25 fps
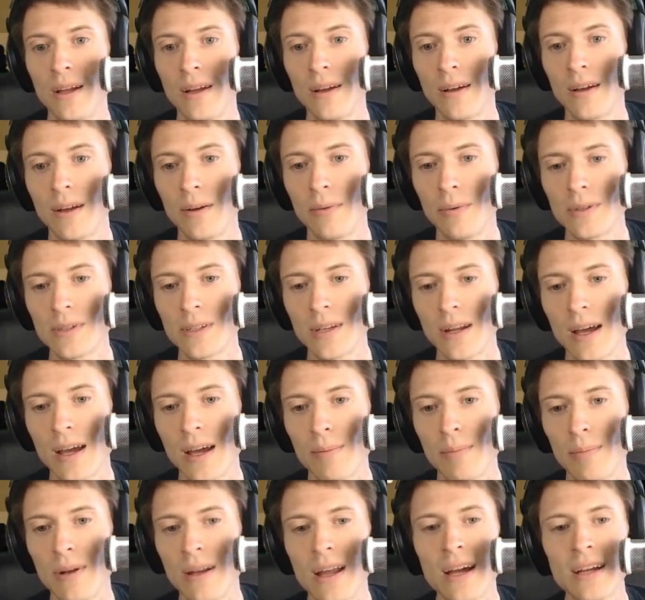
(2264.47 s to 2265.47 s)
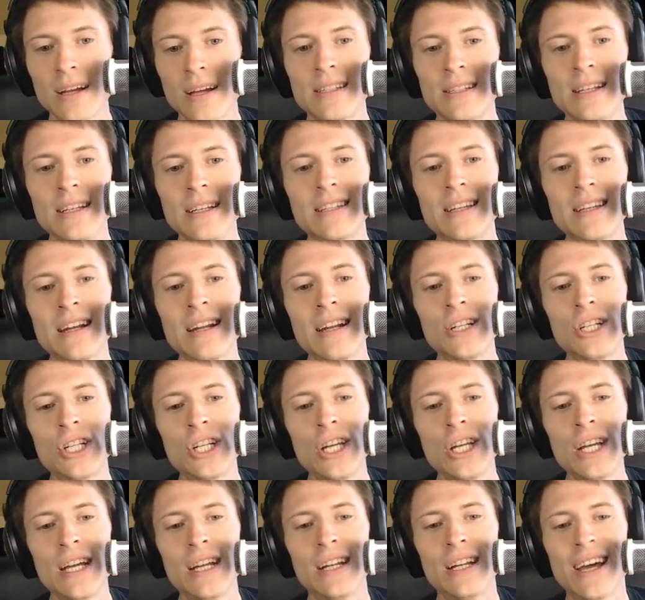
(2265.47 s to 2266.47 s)
What's going to happen next? He's going to
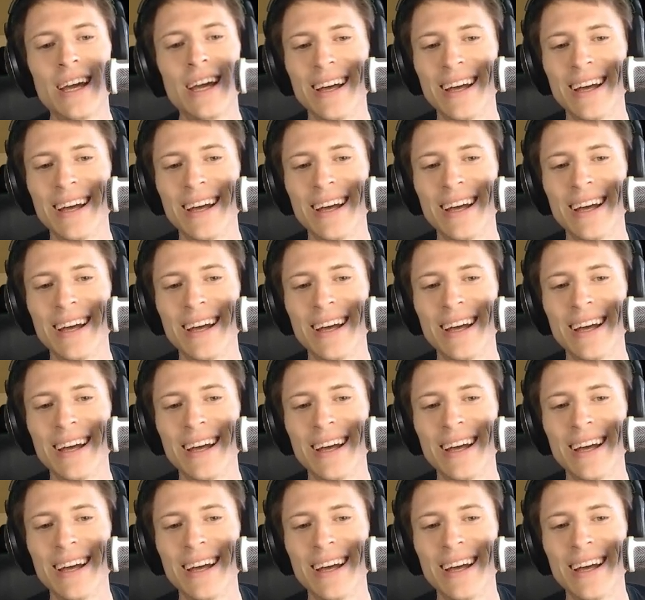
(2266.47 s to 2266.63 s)
cheat.